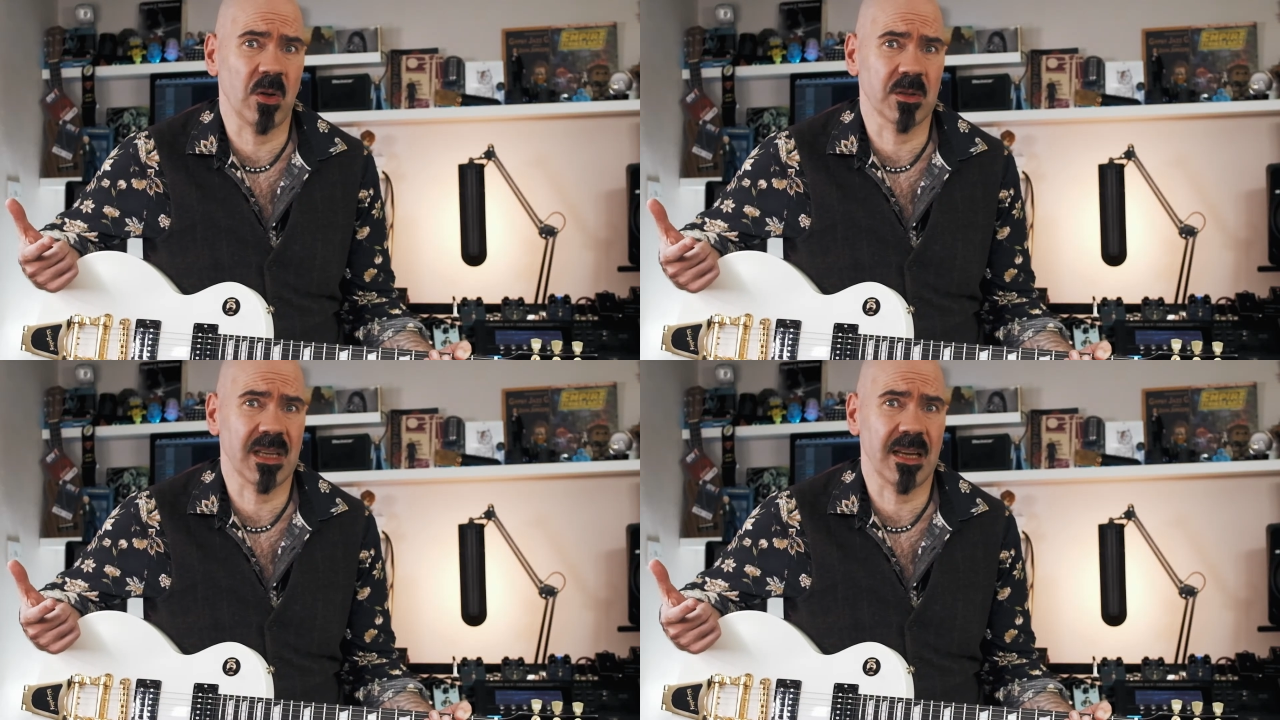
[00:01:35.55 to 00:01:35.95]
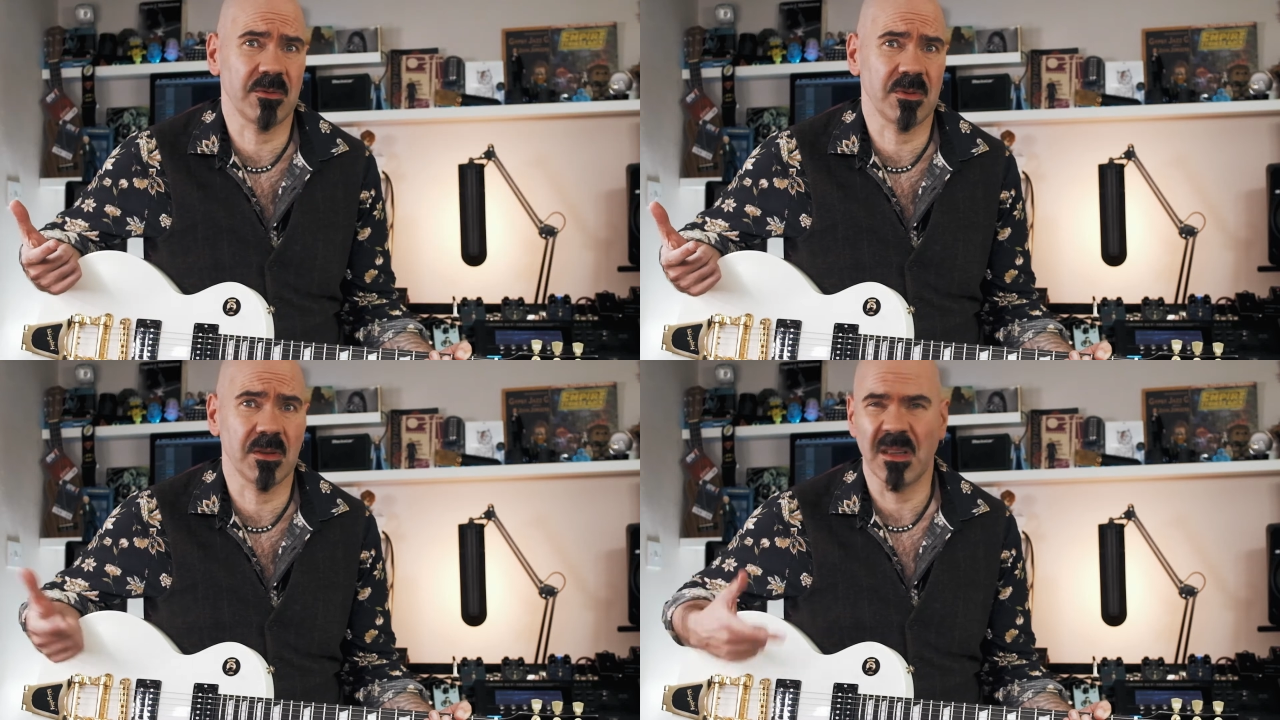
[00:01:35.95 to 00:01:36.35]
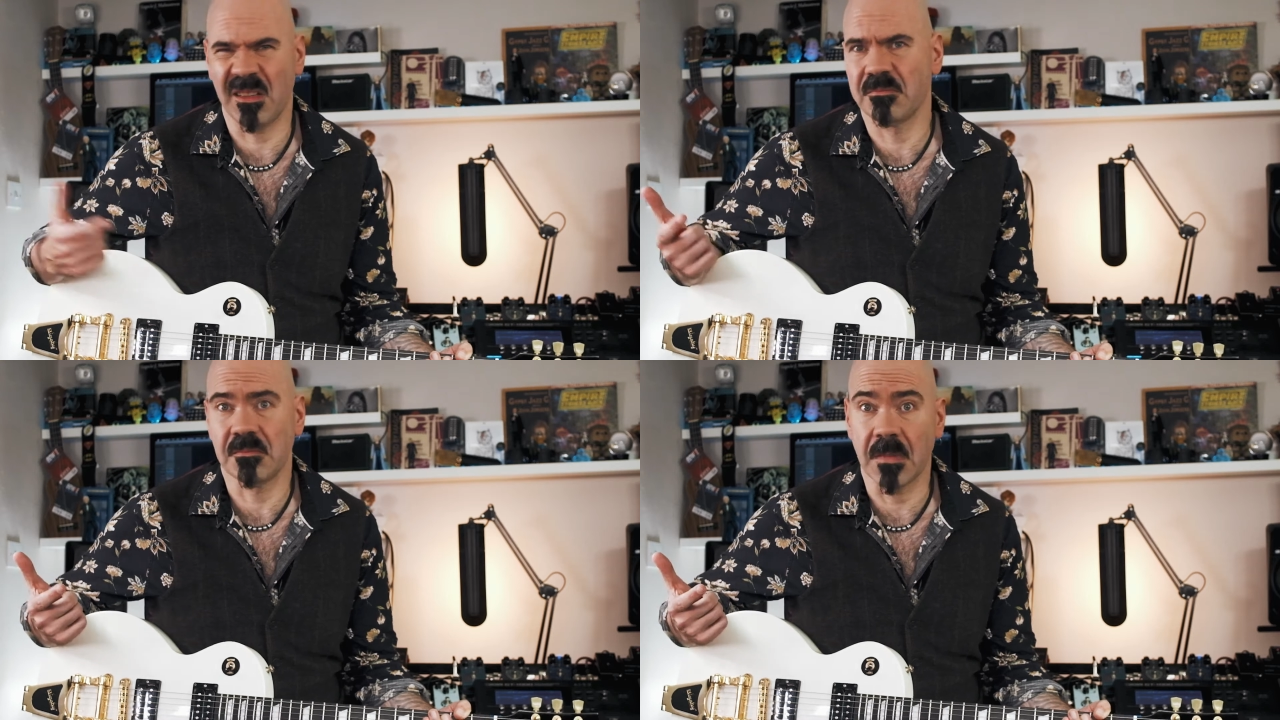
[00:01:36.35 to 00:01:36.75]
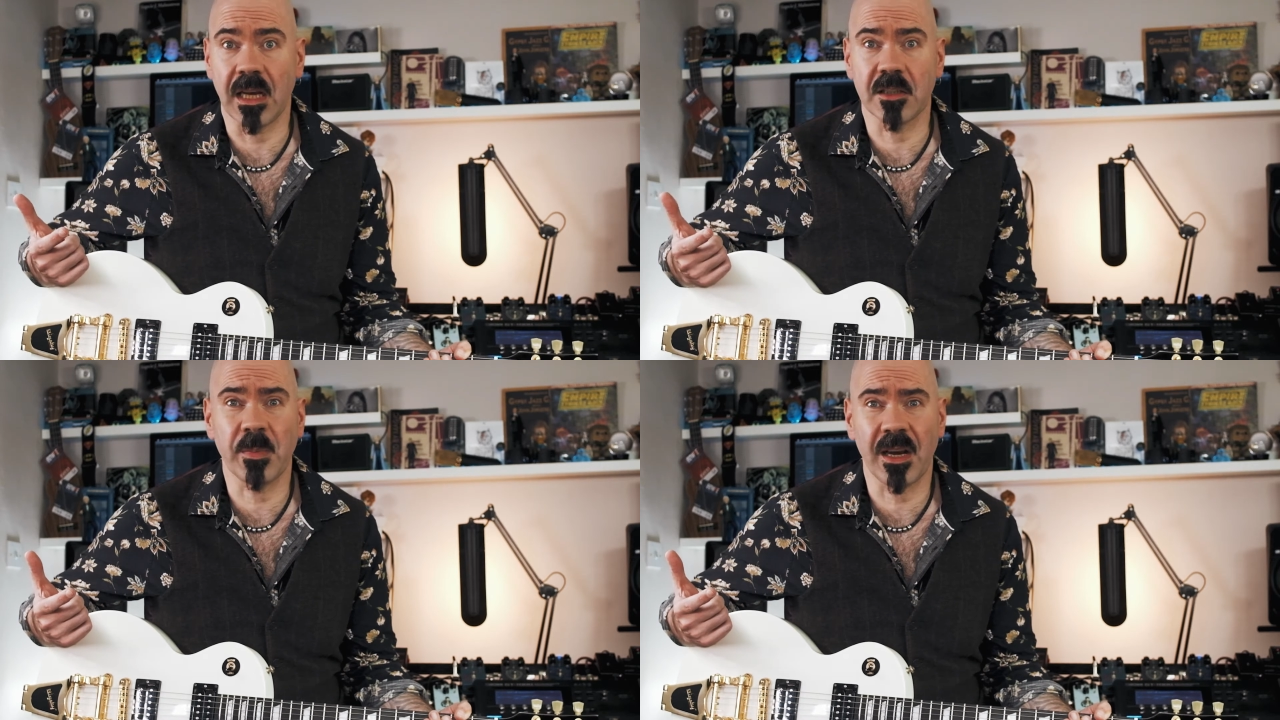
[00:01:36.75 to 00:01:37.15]
sound,
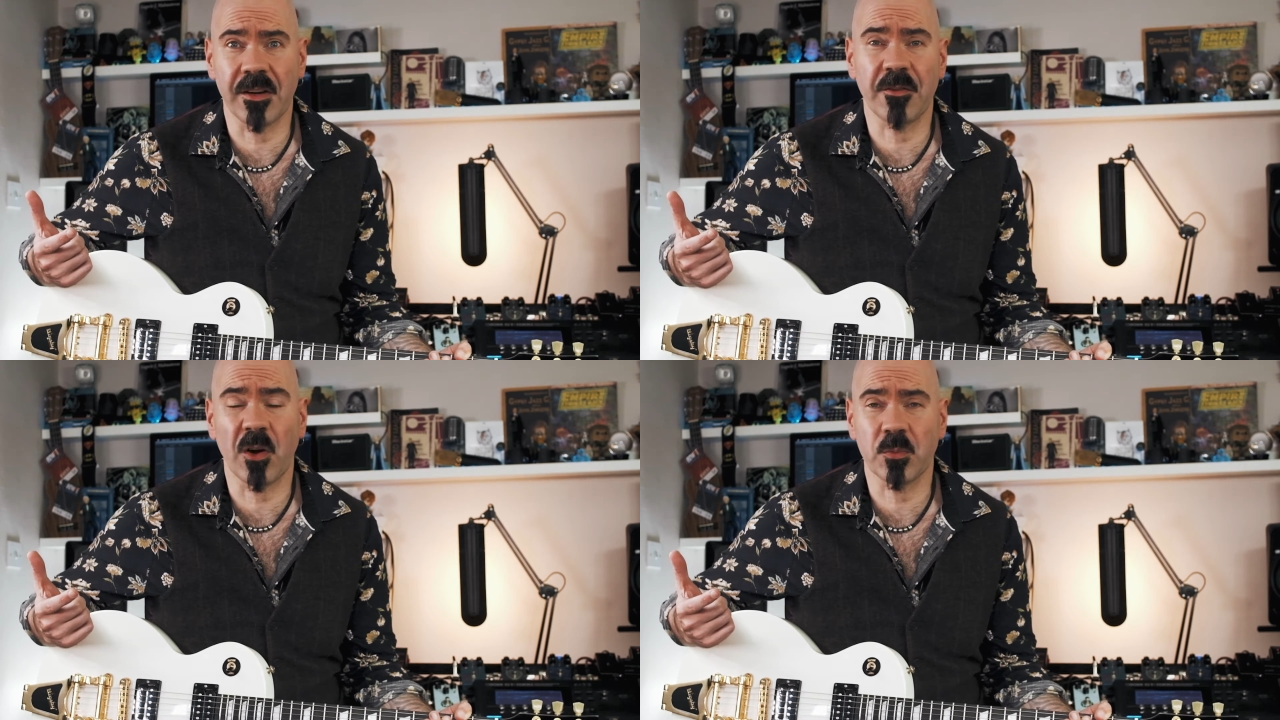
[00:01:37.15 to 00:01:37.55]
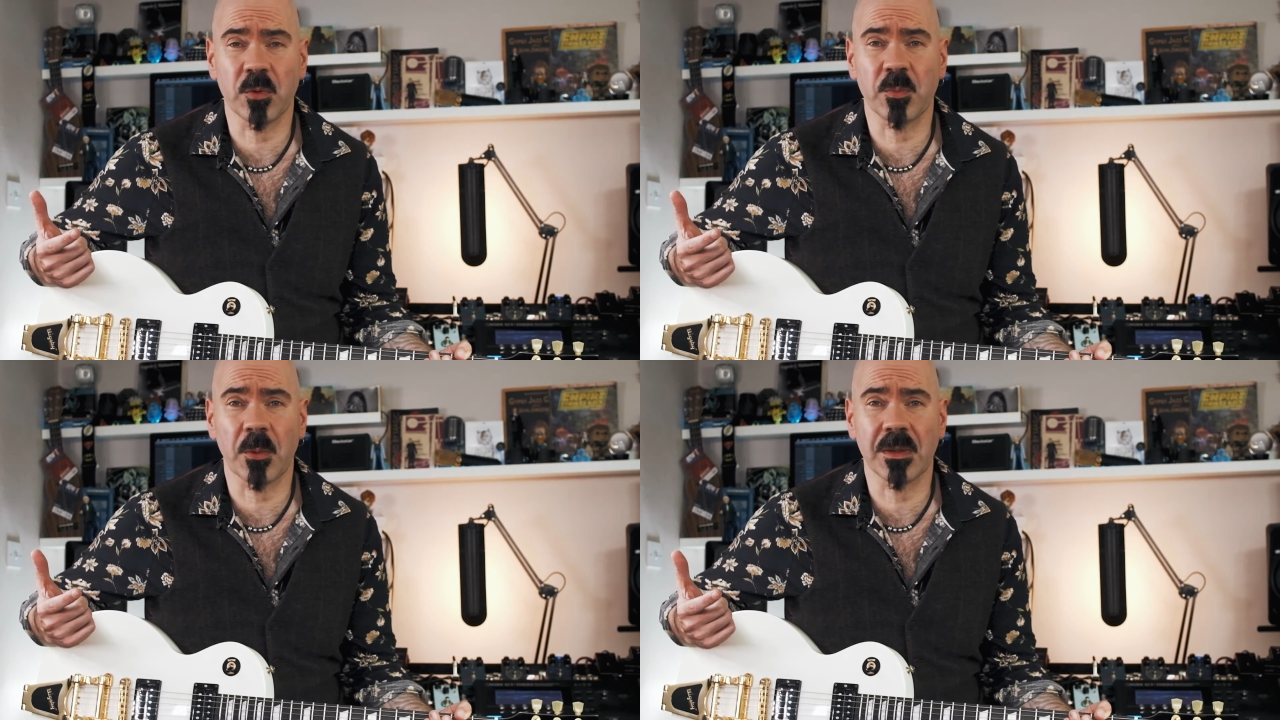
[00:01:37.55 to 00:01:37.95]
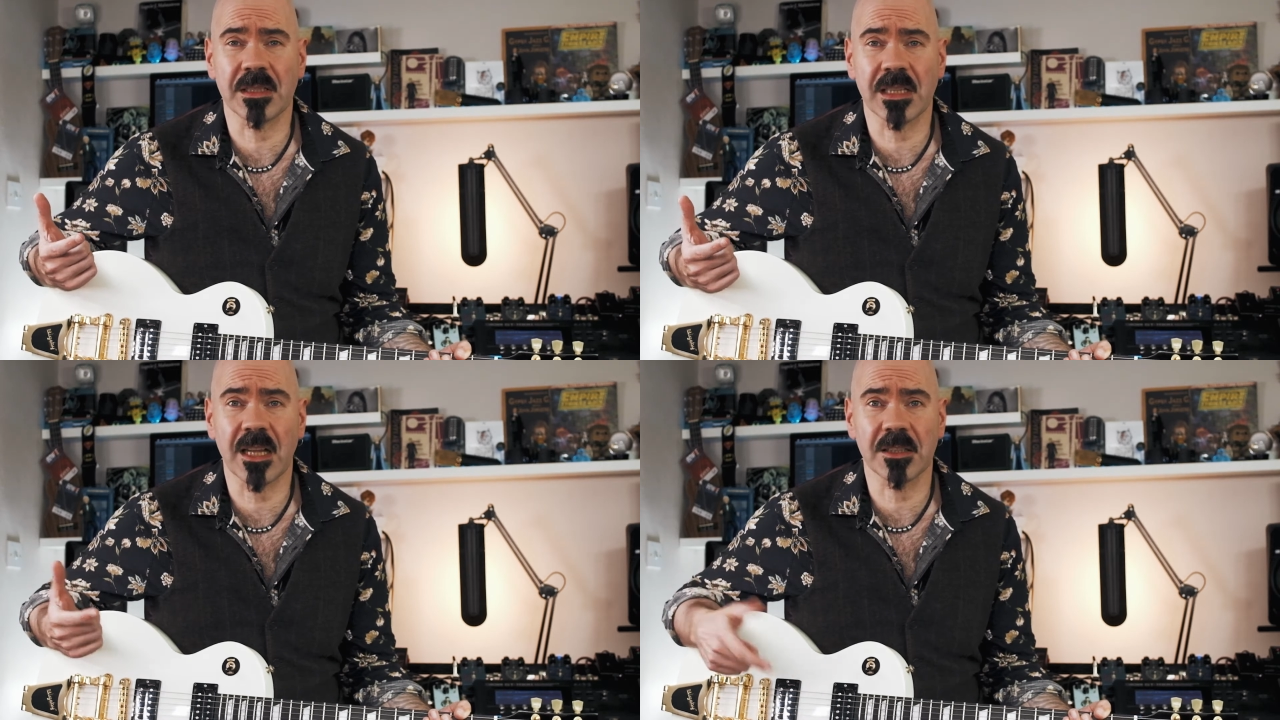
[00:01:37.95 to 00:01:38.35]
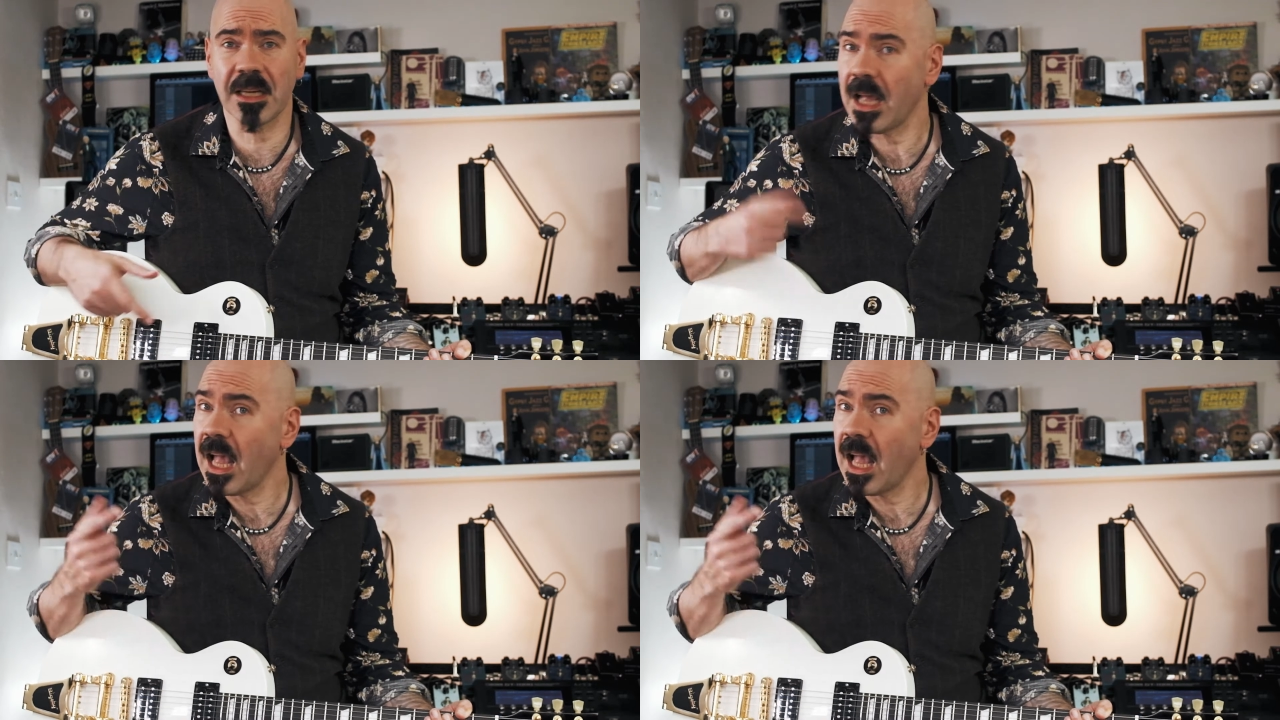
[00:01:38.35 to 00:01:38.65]
as Mary Ford would probably tell you.